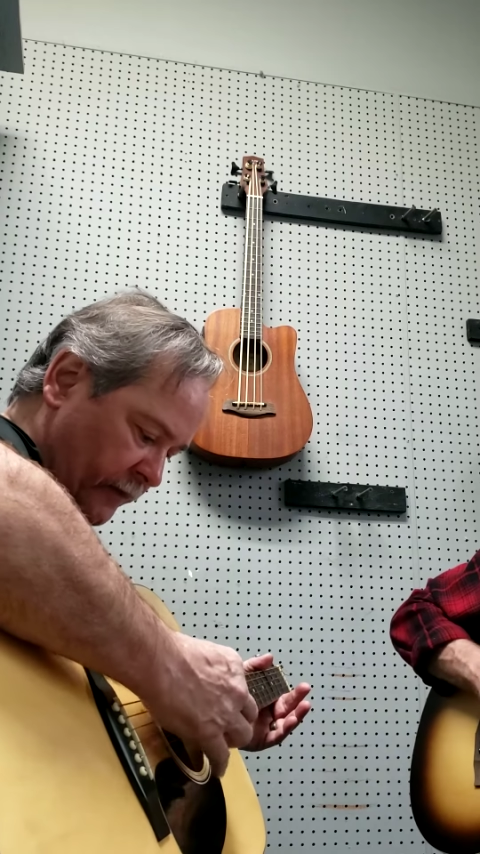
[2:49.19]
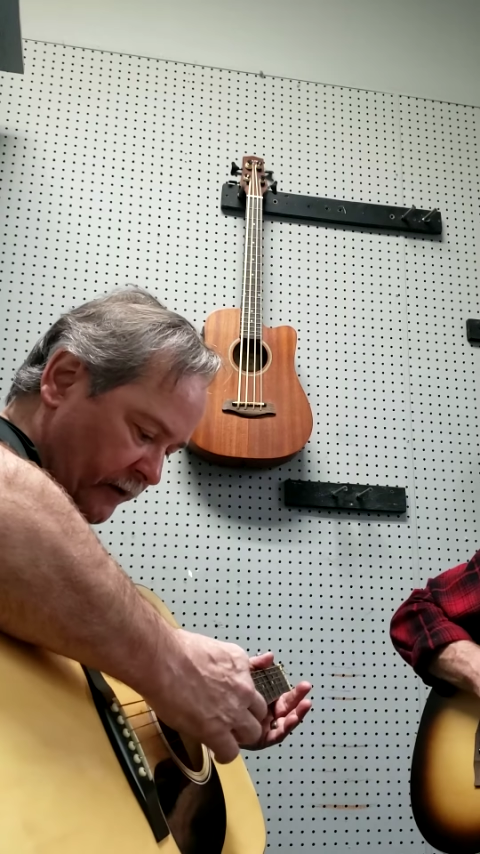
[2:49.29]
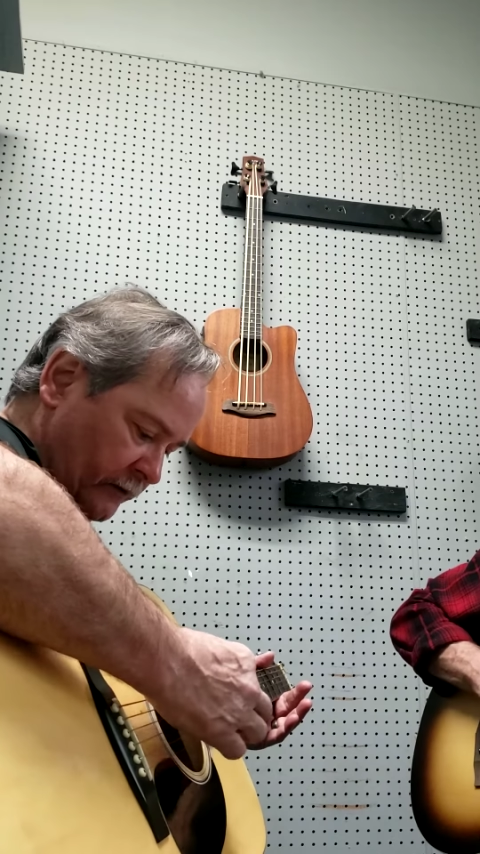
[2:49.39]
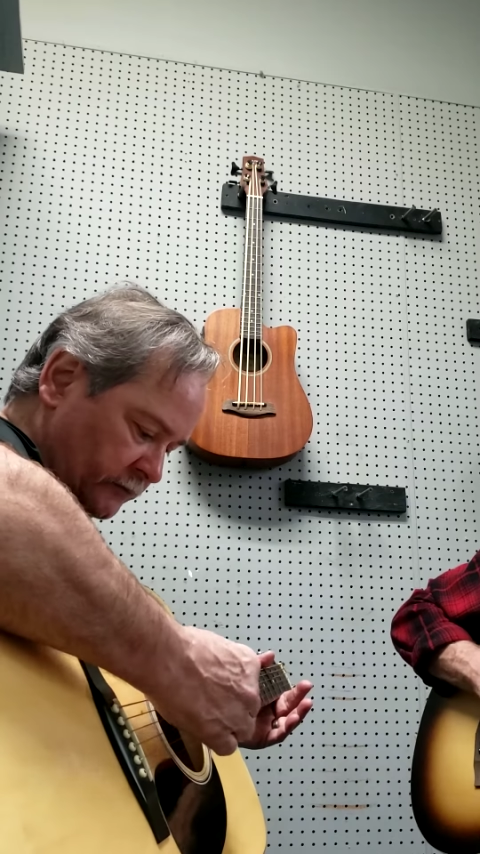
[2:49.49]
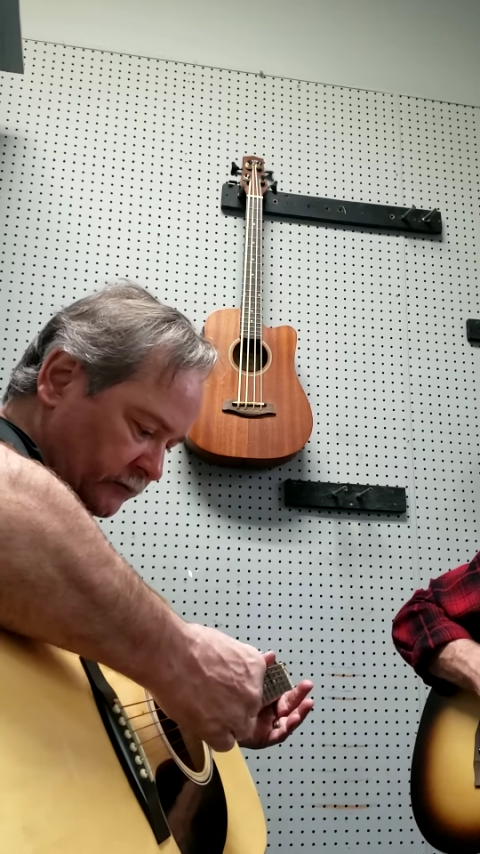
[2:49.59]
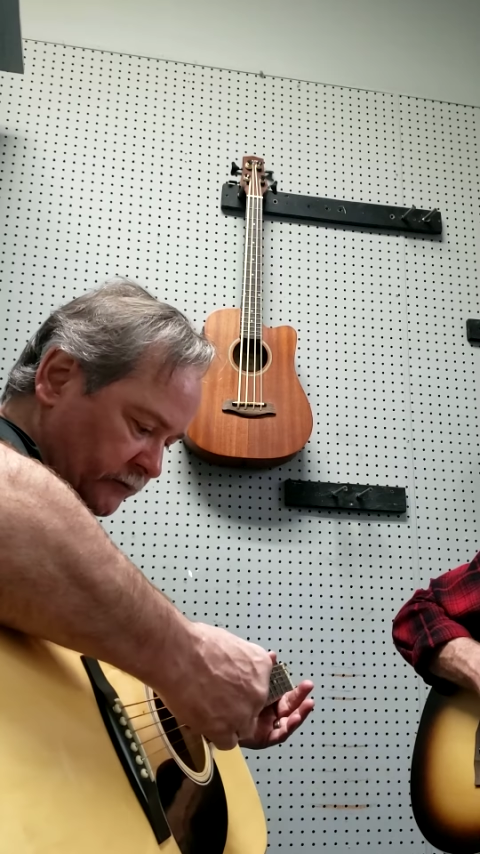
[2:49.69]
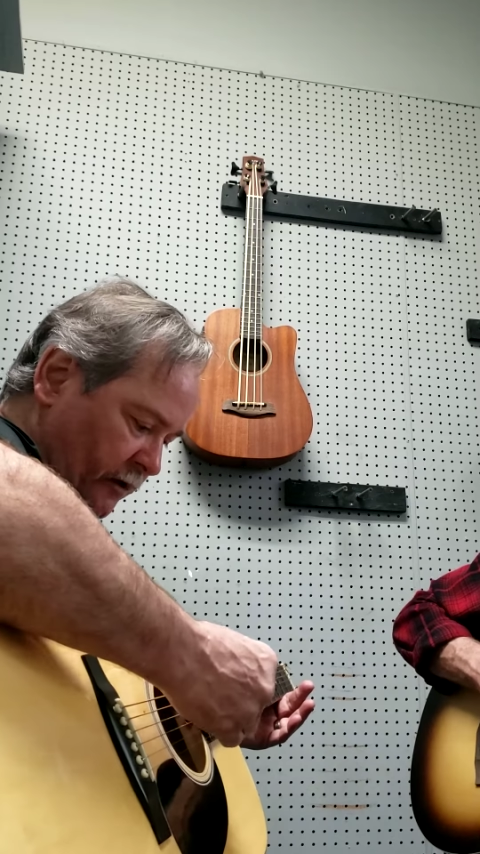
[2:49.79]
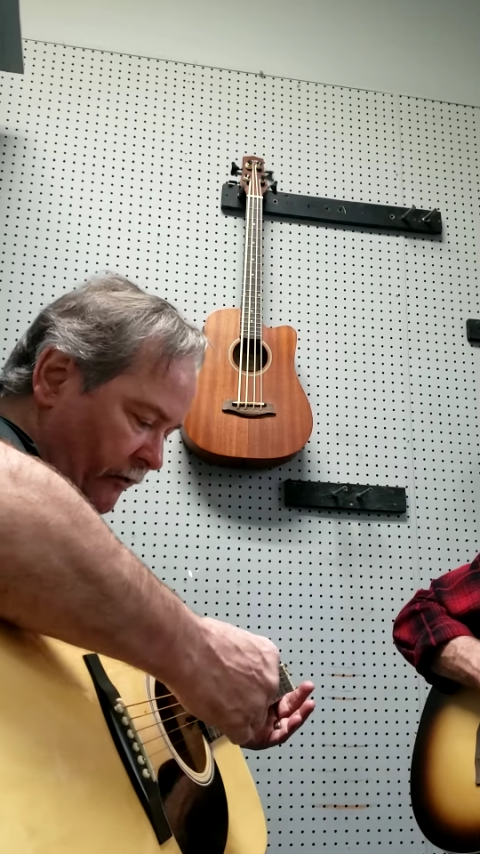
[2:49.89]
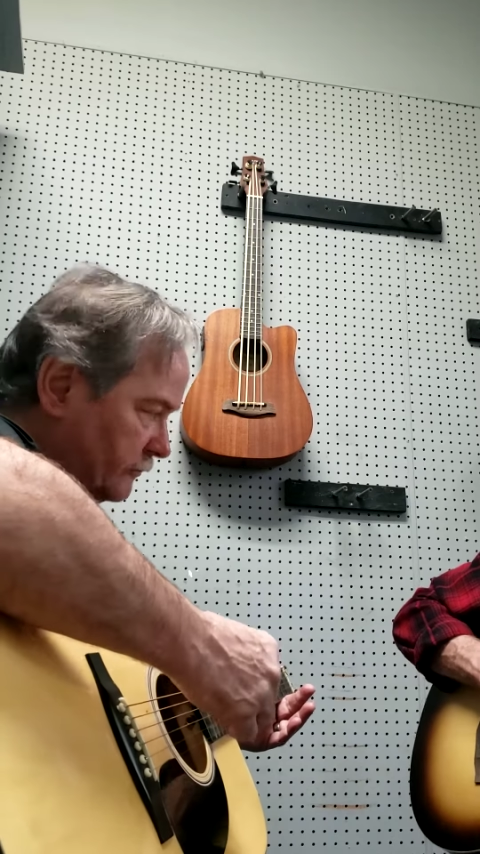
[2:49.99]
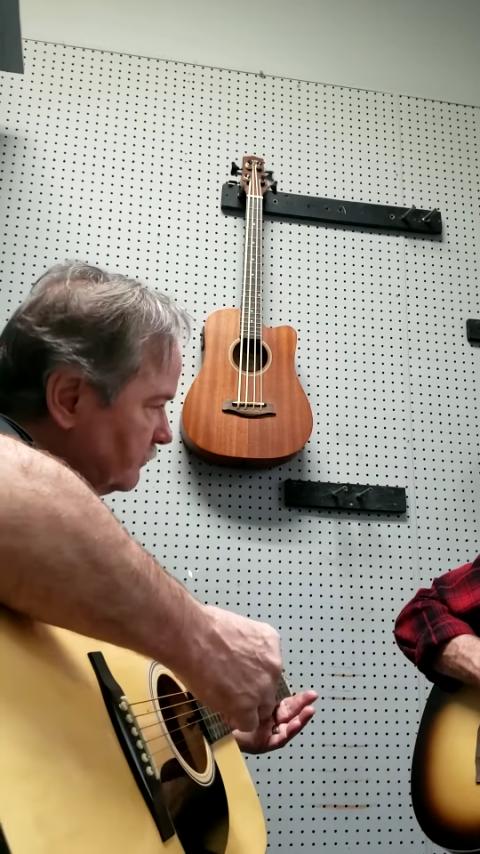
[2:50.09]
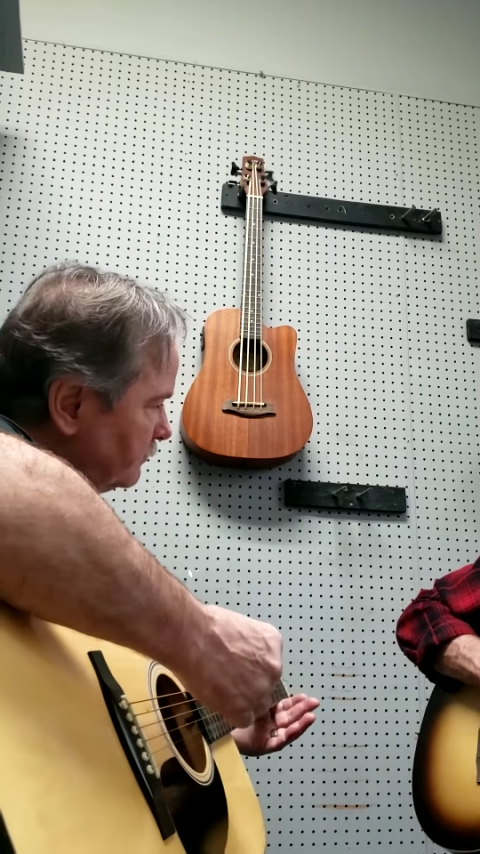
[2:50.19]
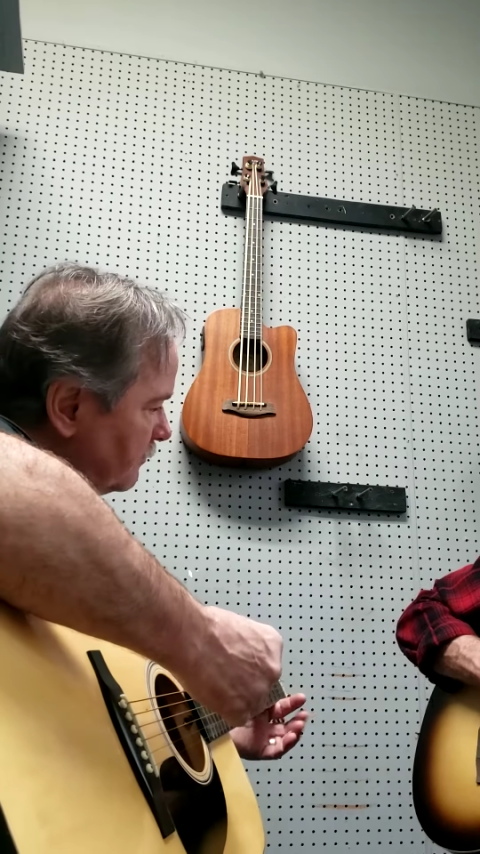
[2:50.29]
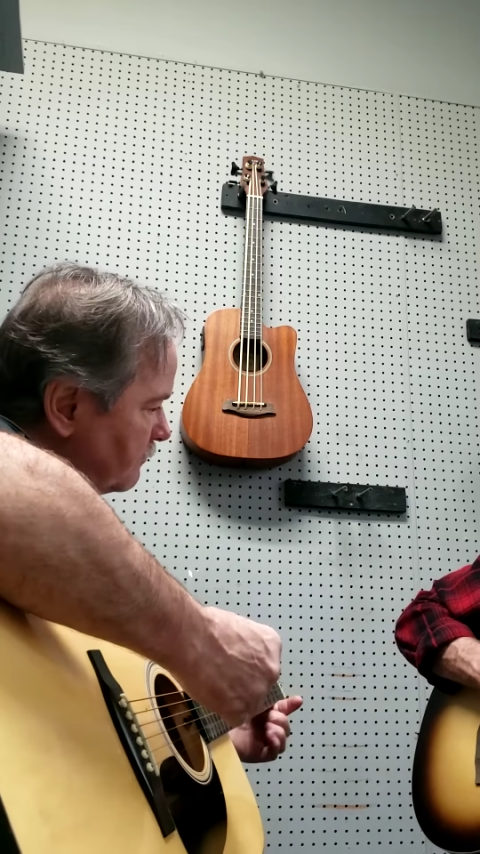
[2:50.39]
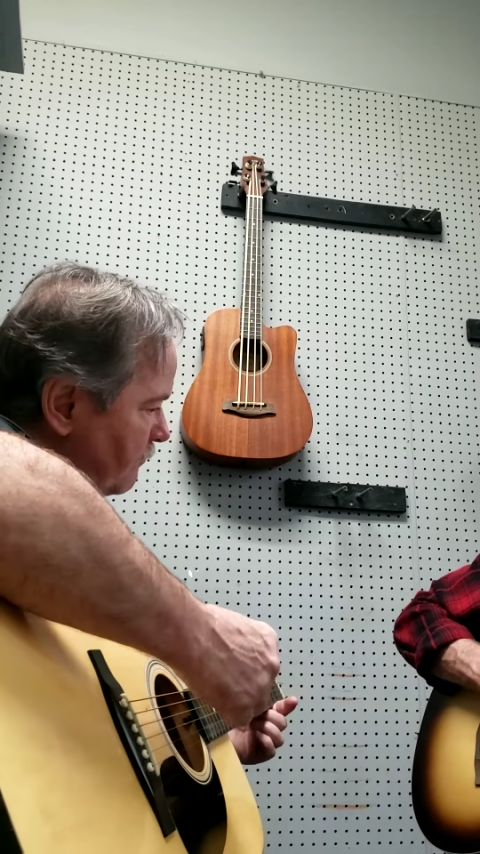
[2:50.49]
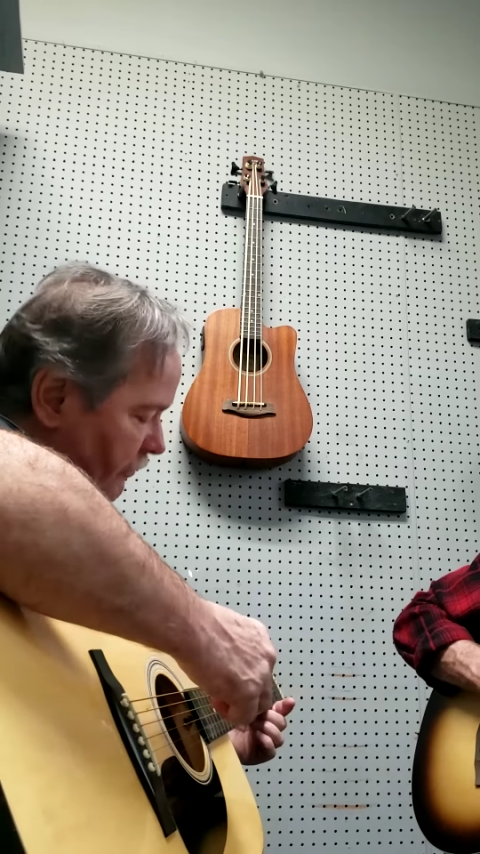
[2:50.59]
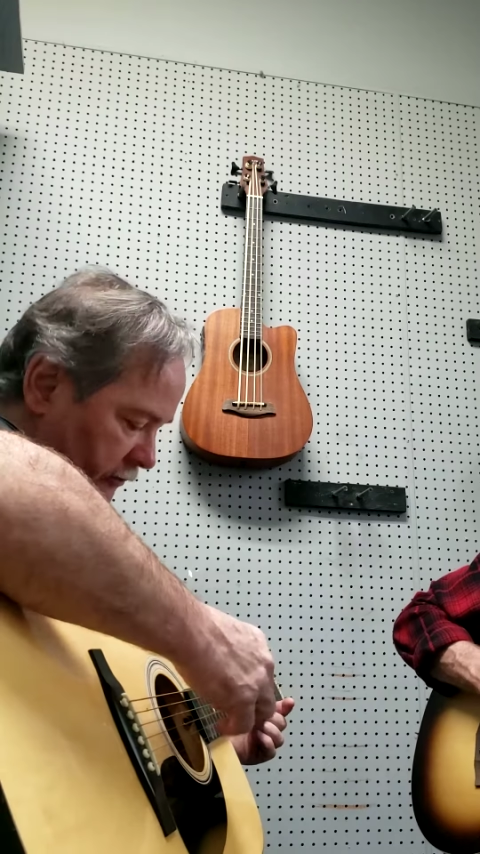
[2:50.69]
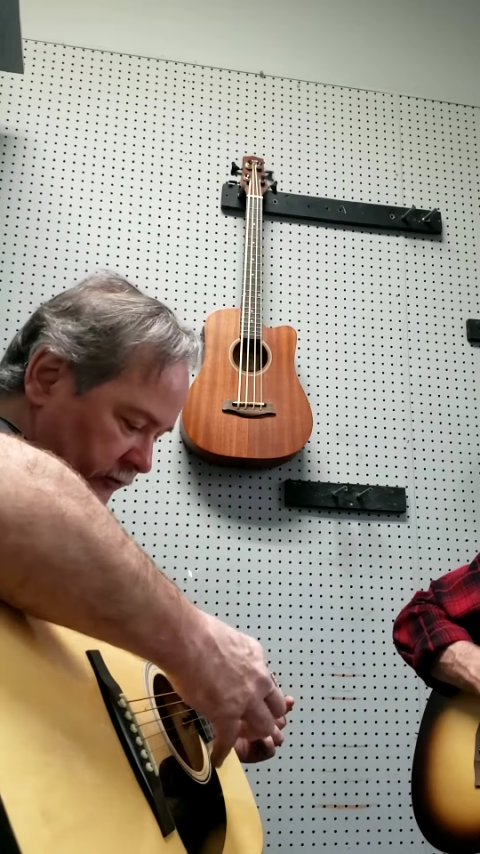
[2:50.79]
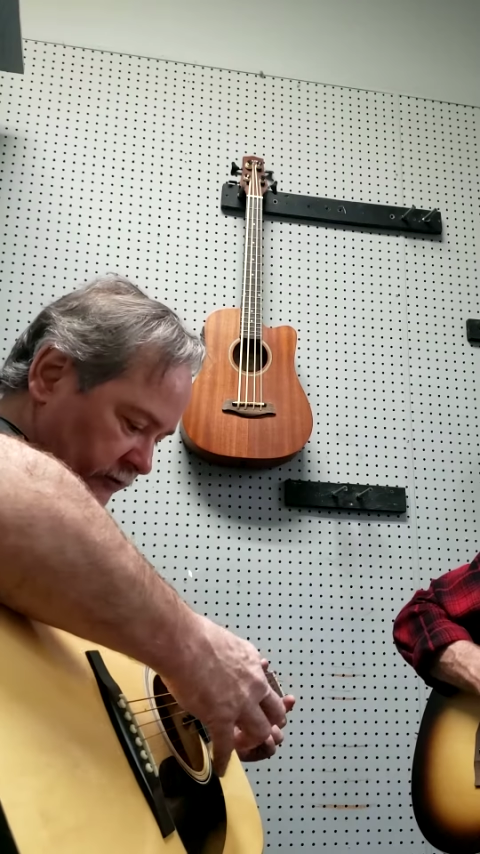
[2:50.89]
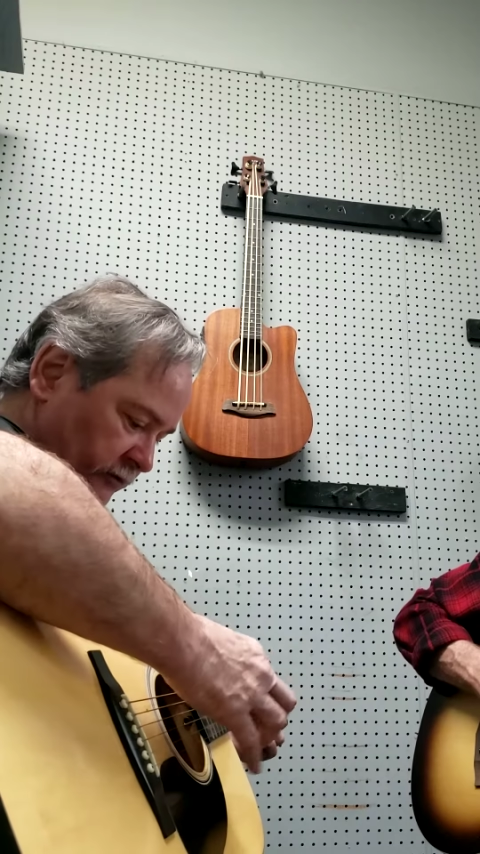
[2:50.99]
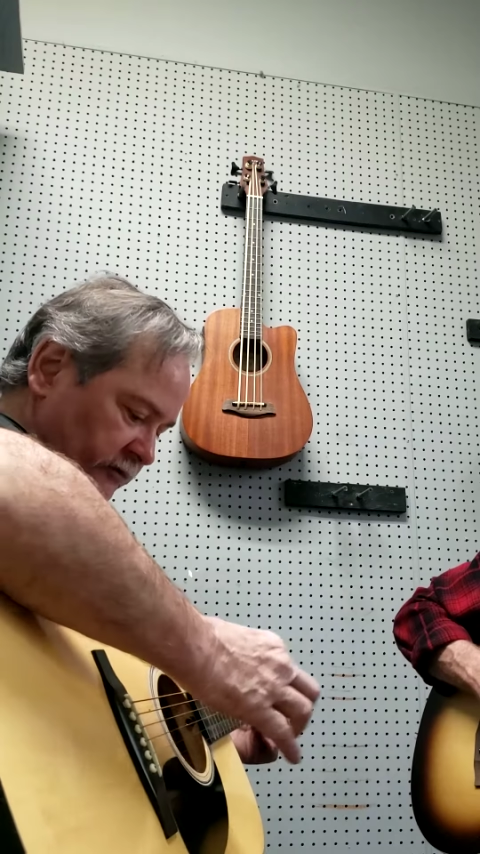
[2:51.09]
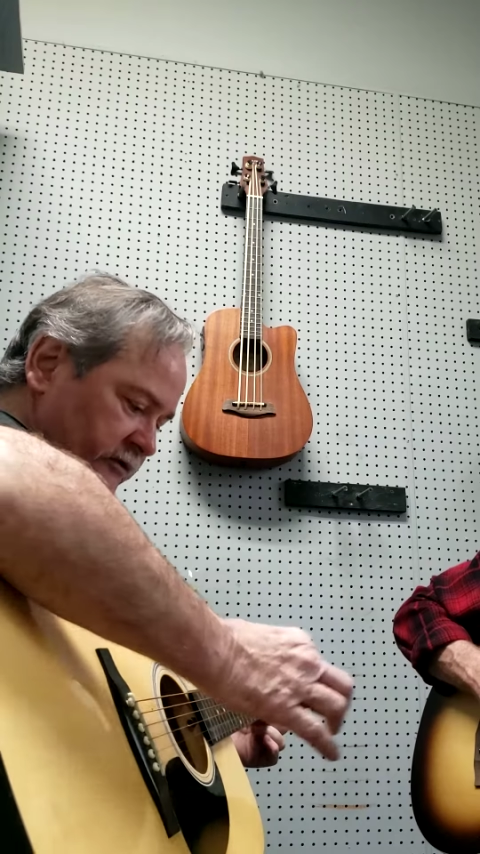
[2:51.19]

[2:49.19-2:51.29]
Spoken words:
We want it to come in everything